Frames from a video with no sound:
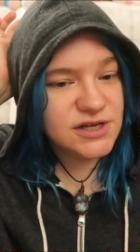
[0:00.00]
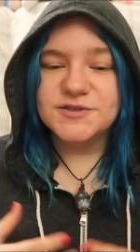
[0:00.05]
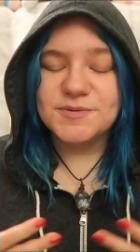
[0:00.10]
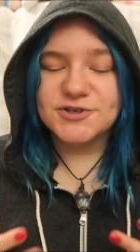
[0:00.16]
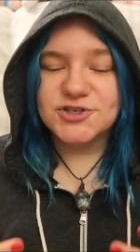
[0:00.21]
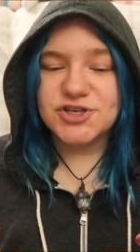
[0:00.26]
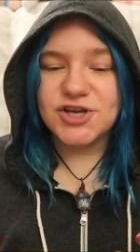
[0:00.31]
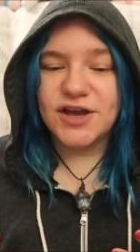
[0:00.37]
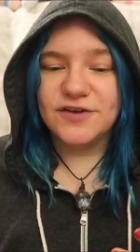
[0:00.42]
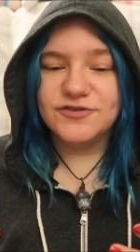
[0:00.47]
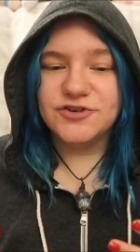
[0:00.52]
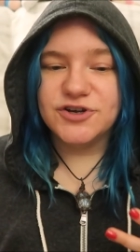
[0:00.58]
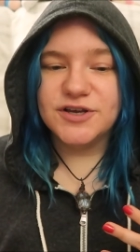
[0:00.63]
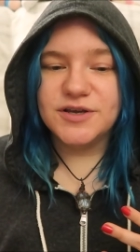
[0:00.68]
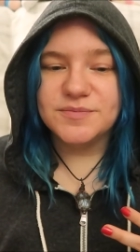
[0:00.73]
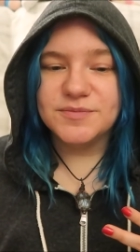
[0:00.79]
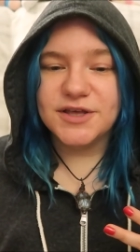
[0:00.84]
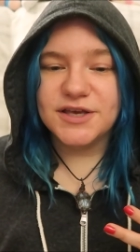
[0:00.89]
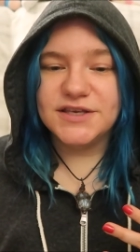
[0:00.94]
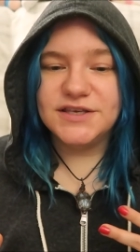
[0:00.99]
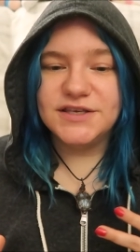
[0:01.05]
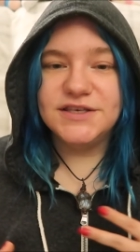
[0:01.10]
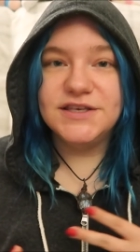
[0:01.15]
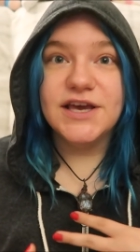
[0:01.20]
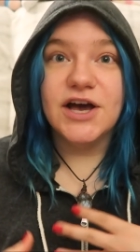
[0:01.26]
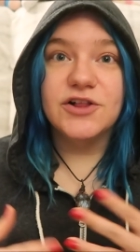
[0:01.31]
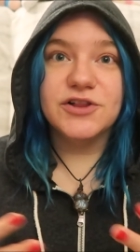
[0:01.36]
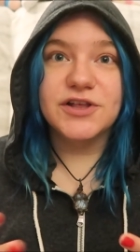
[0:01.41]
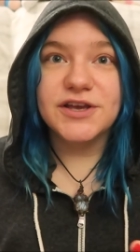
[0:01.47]
especially after him like
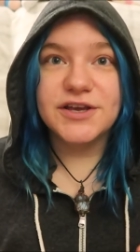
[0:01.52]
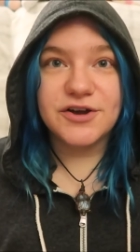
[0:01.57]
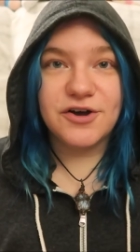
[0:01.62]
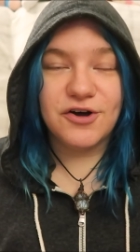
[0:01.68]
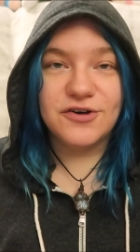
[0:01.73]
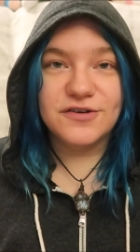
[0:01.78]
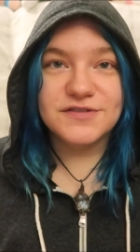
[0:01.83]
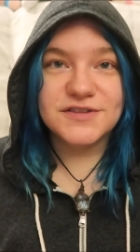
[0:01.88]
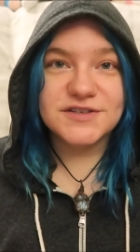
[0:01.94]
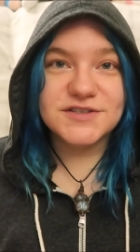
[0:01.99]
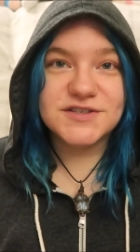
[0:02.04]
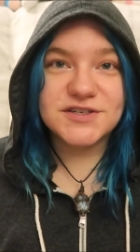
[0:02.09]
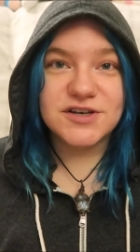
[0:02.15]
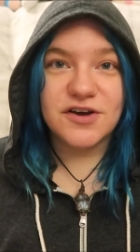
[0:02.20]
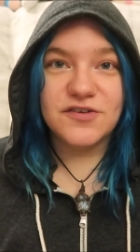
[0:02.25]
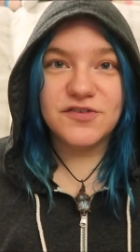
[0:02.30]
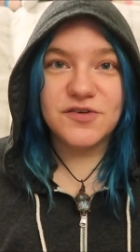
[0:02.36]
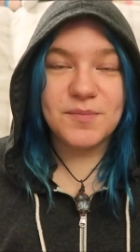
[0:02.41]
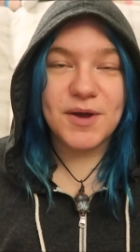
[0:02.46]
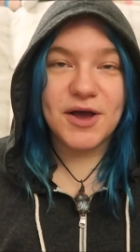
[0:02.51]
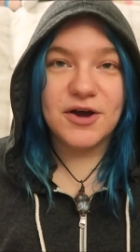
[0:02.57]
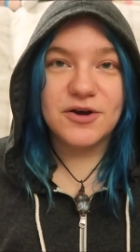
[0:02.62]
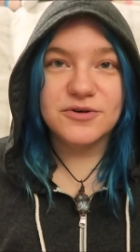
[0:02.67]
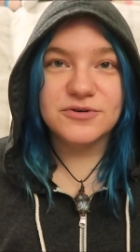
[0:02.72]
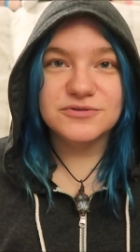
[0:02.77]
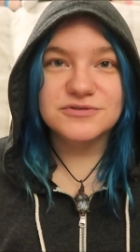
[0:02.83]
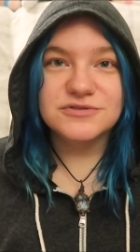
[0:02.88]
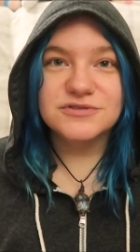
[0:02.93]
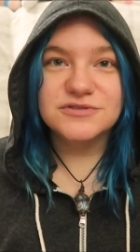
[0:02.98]
yelling all this stuff
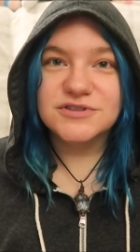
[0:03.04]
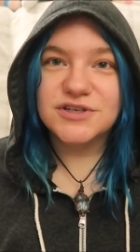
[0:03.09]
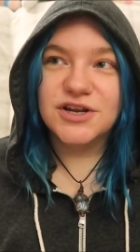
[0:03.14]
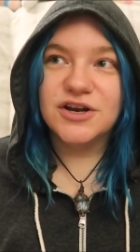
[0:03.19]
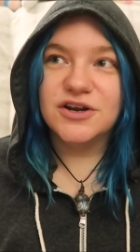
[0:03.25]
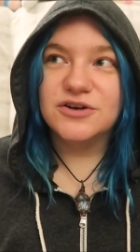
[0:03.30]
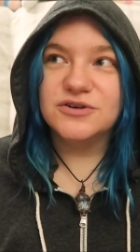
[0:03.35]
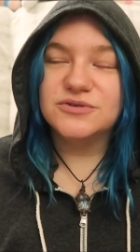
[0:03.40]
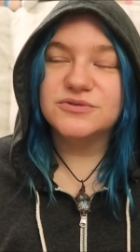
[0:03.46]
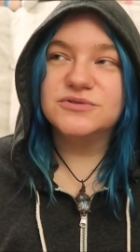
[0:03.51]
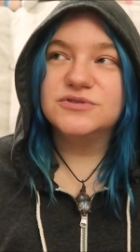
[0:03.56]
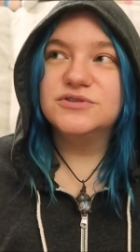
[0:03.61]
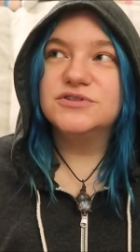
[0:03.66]
about, you know,